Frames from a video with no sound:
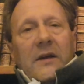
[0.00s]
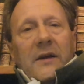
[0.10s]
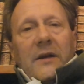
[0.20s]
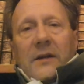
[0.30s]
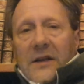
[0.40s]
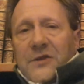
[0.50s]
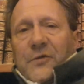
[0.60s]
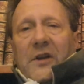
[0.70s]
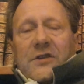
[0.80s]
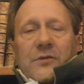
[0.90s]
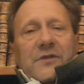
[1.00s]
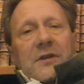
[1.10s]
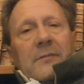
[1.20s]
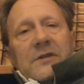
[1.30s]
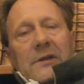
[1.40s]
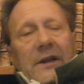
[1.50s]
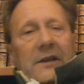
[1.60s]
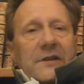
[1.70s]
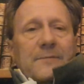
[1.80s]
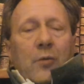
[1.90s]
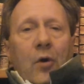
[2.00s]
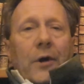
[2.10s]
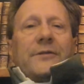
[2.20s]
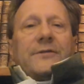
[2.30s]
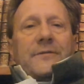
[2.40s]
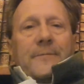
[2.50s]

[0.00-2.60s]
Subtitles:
Let's finish with some miscellaneous points.